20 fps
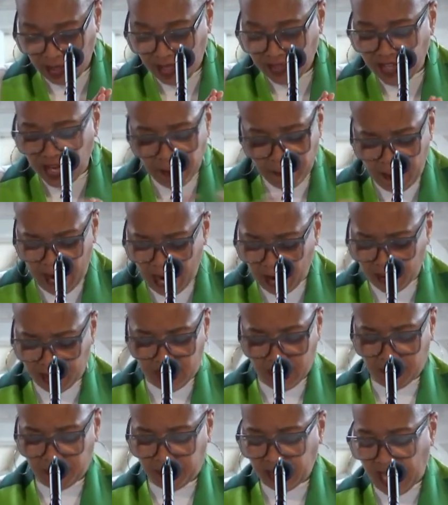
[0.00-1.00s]
The
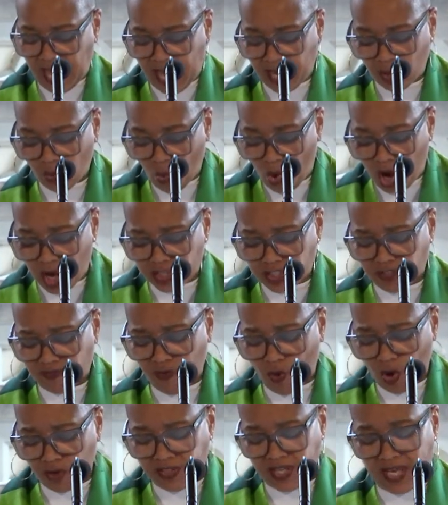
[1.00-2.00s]
American plan was
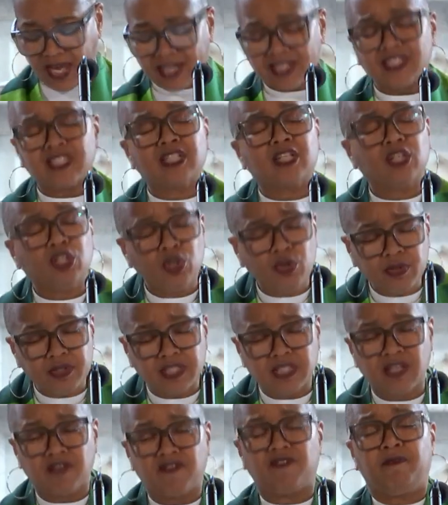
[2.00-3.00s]
for the
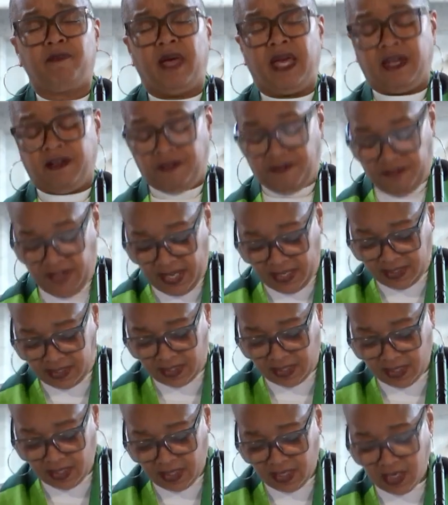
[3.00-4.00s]
exclusive
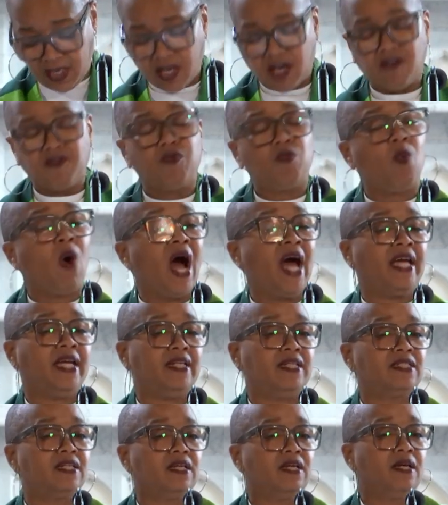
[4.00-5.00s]
benefit of
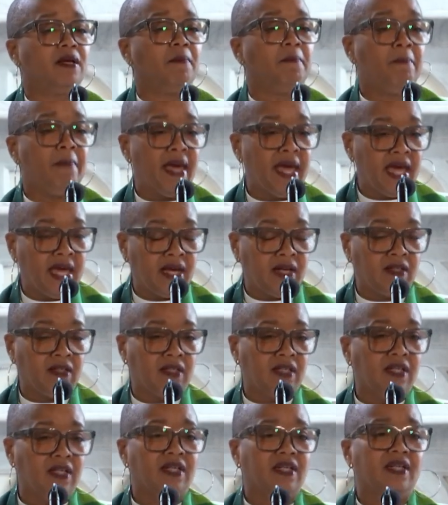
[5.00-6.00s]
white
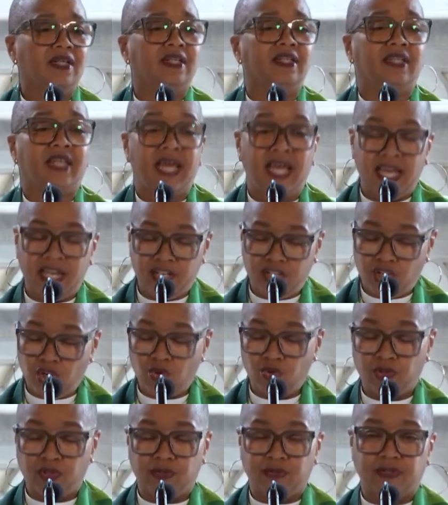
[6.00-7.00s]
male
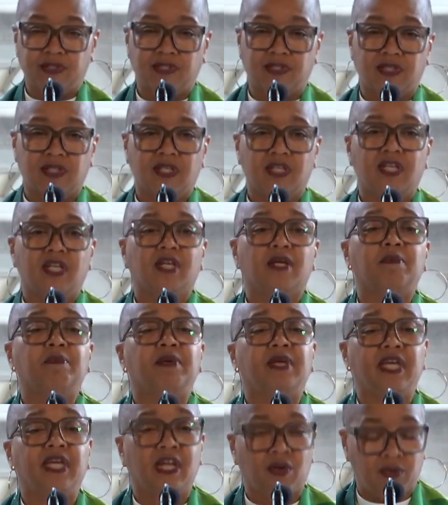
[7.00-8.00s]
landowners,
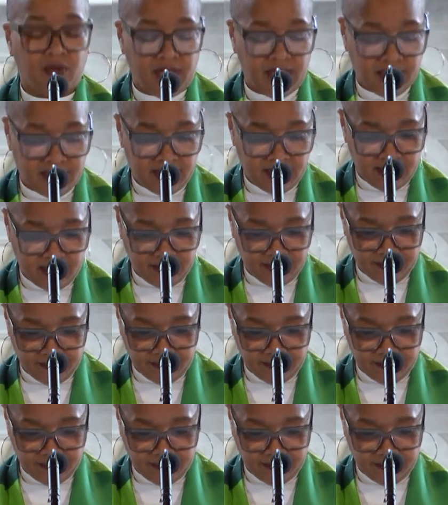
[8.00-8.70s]
period.